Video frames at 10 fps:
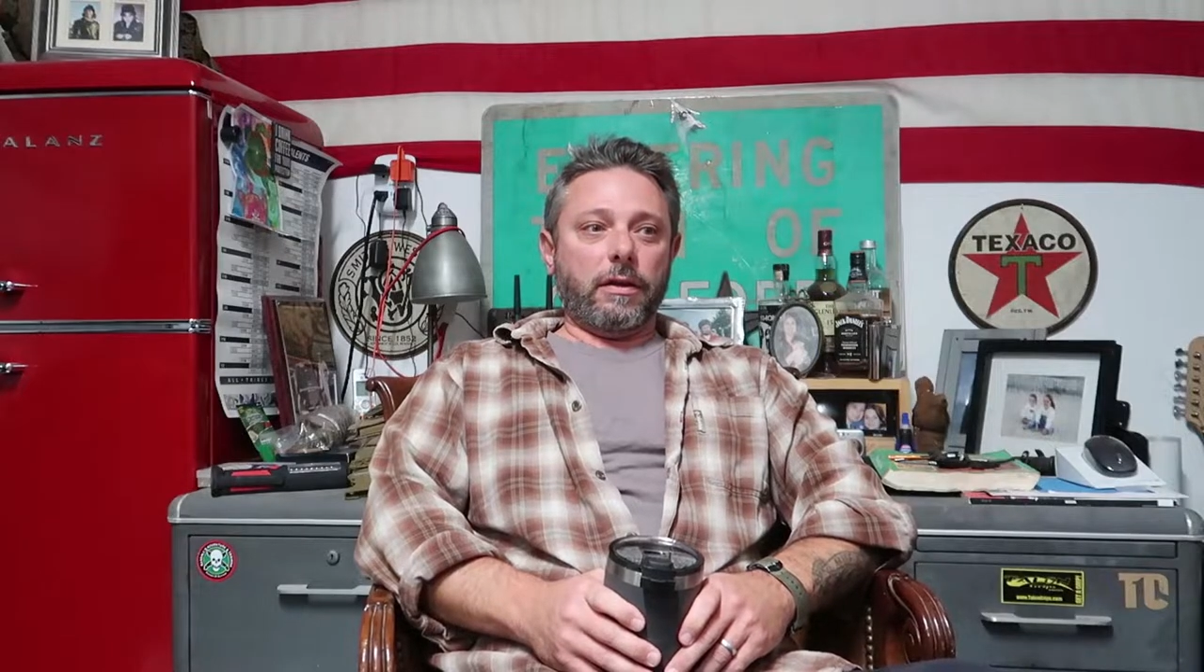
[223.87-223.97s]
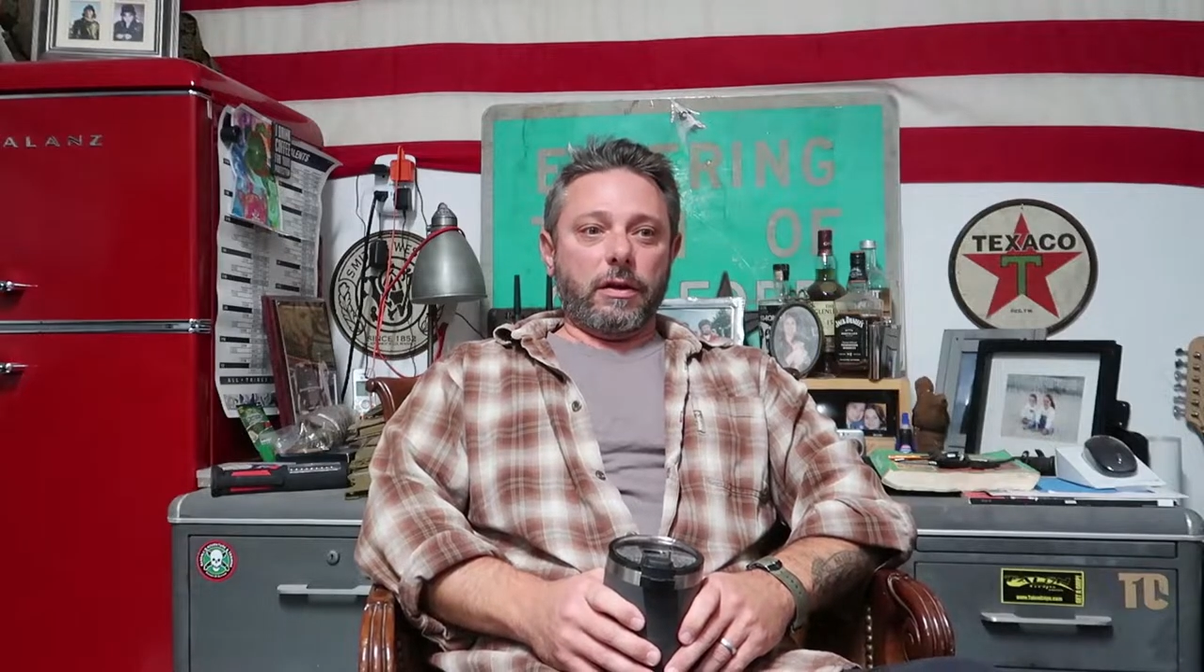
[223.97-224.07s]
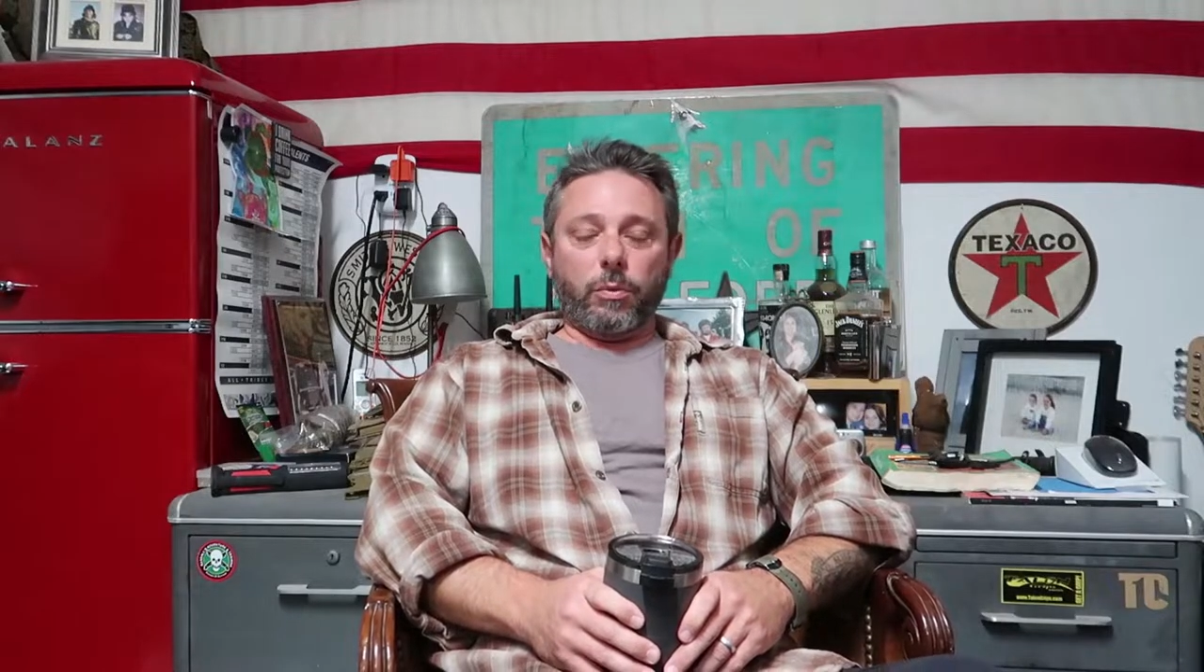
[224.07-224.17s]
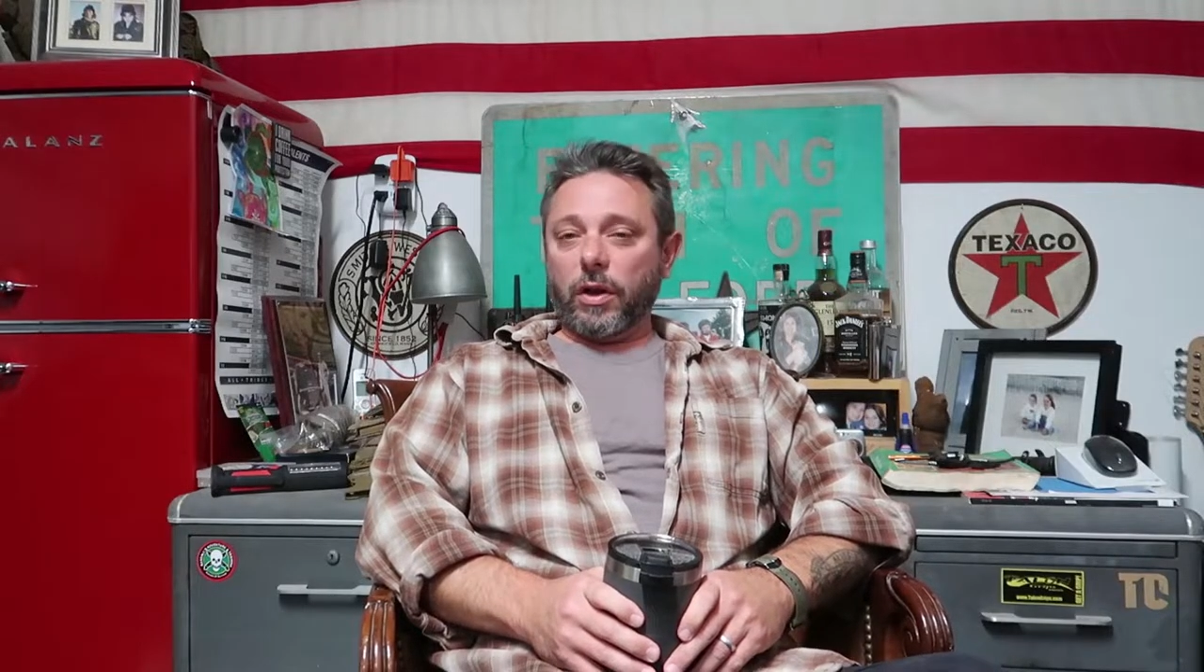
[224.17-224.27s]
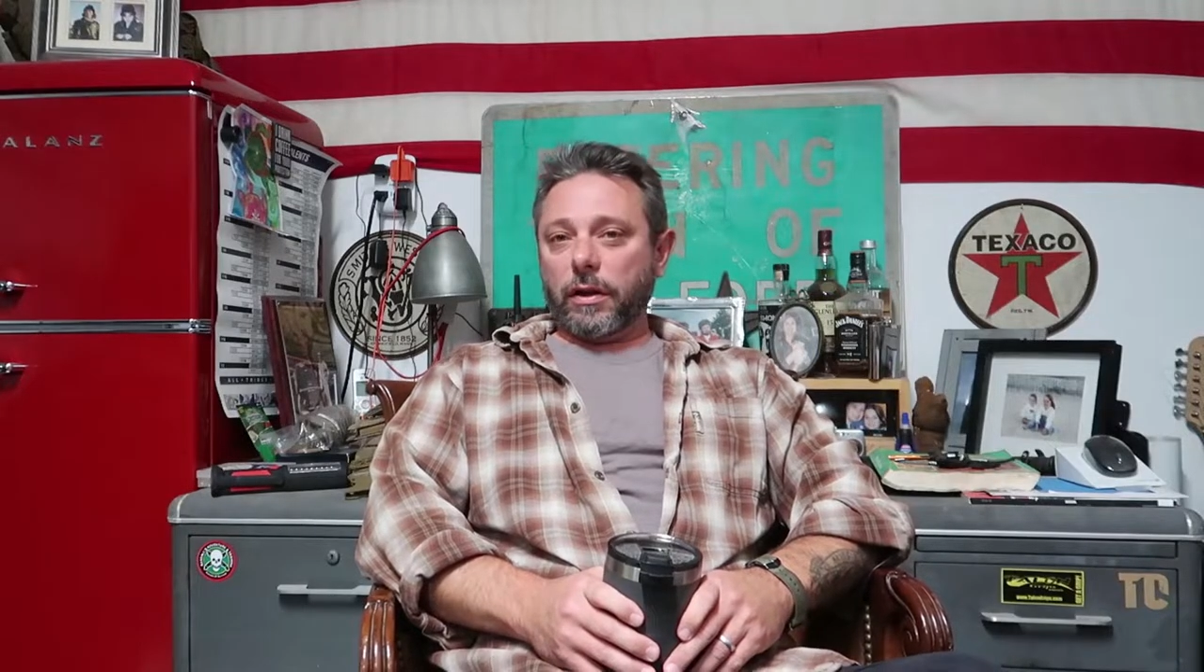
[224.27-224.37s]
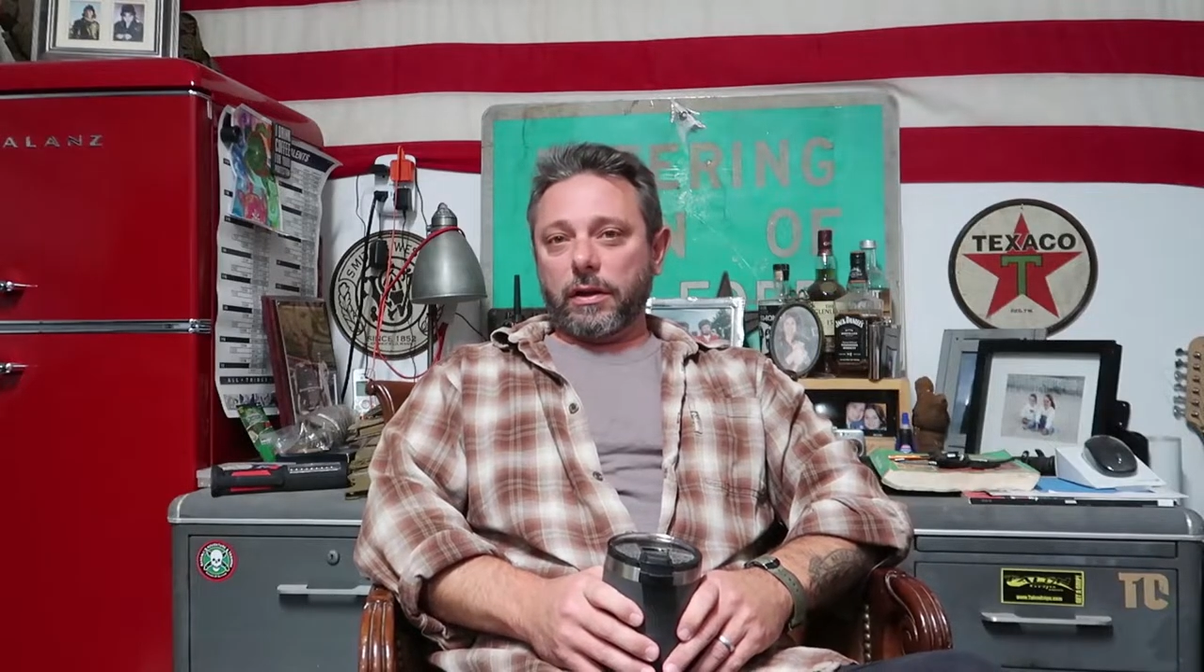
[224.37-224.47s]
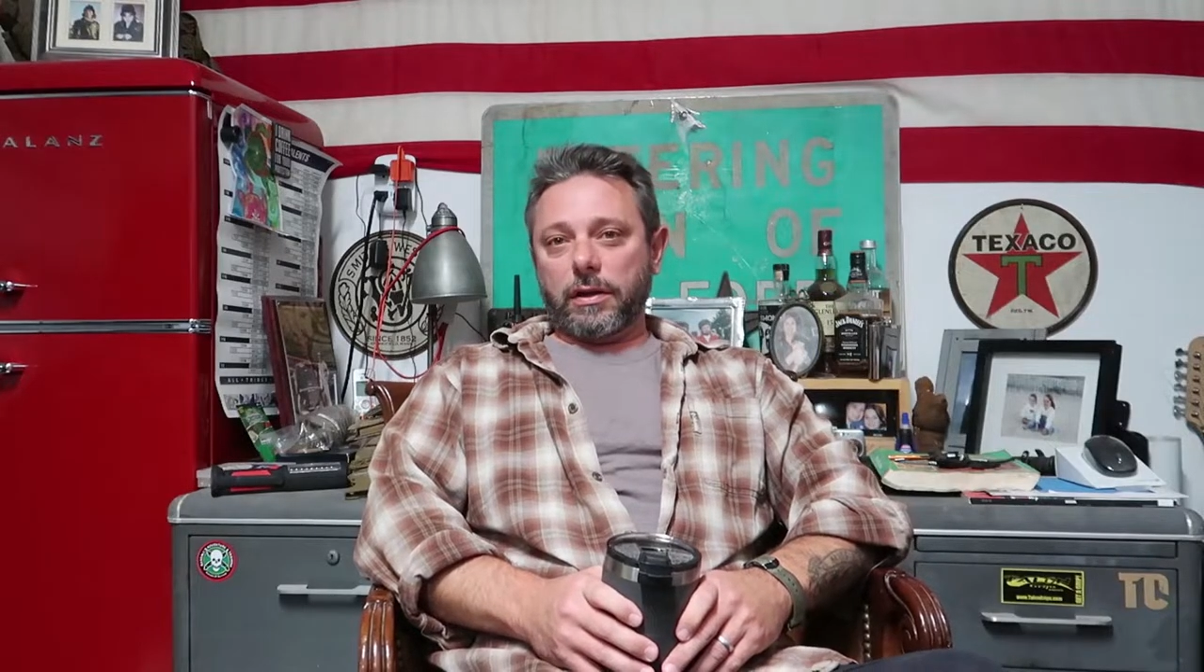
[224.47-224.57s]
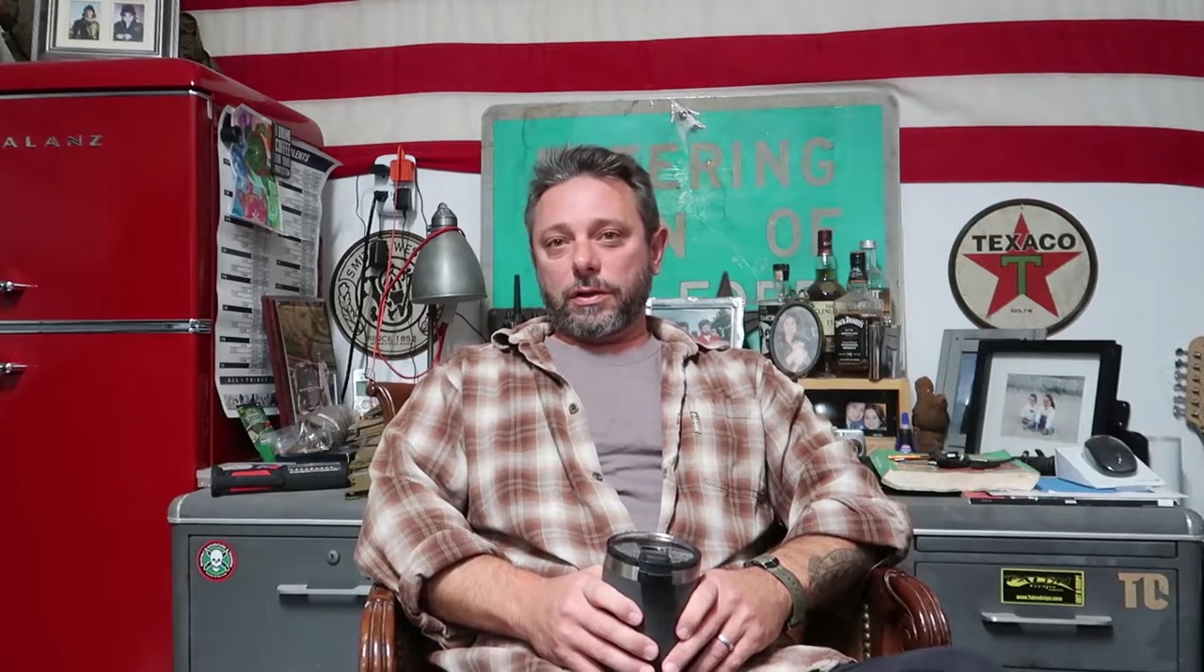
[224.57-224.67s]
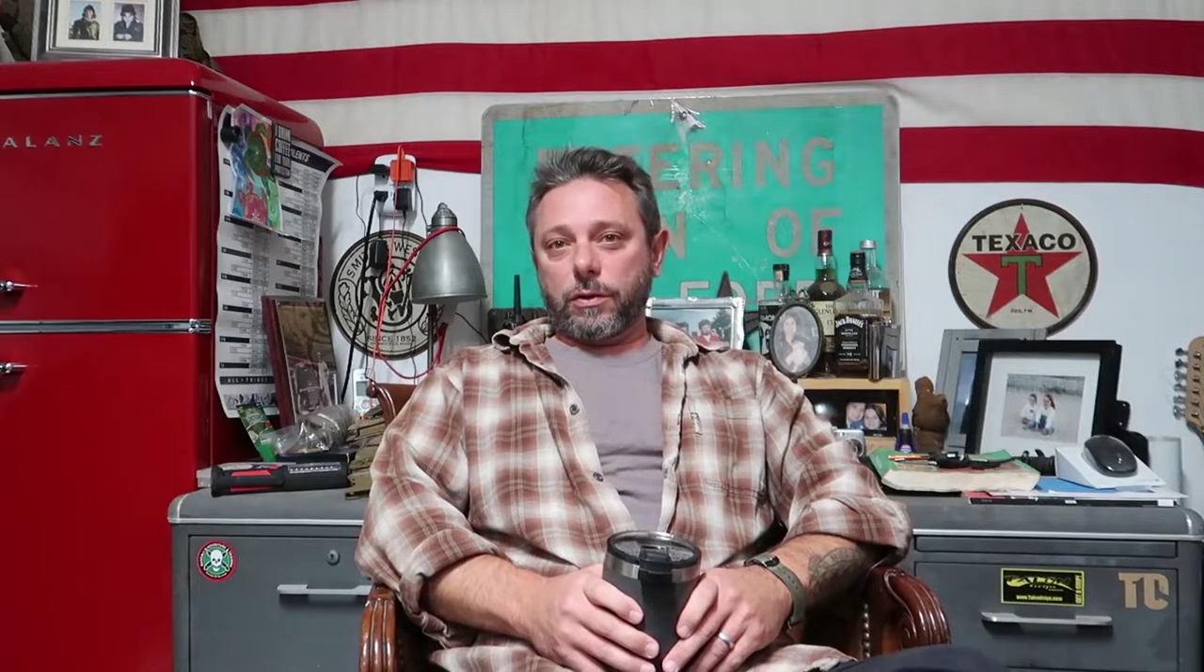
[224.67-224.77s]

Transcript: the ability